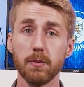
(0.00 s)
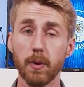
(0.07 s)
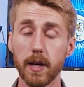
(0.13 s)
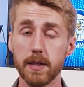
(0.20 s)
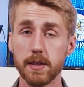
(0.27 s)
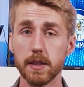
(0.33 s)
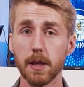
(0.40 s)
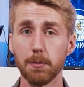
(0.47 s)
of
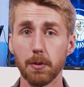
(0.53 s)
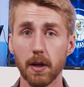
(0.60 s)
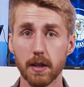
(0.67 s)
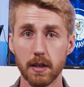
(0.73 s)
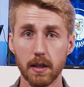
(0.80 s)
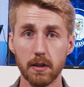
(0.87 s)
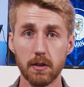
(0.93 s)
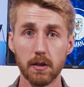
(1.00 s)
ways to get
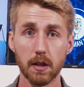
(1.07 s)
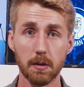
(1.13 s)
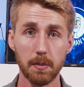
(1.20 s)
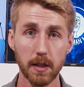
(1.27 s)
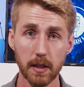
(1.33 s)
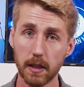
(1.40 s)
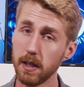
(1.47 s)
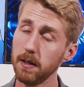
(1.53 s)
plugged into the
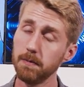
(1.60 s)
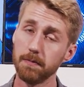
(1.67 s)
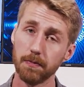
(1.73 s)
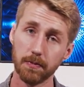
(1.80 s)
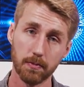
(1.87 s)
community.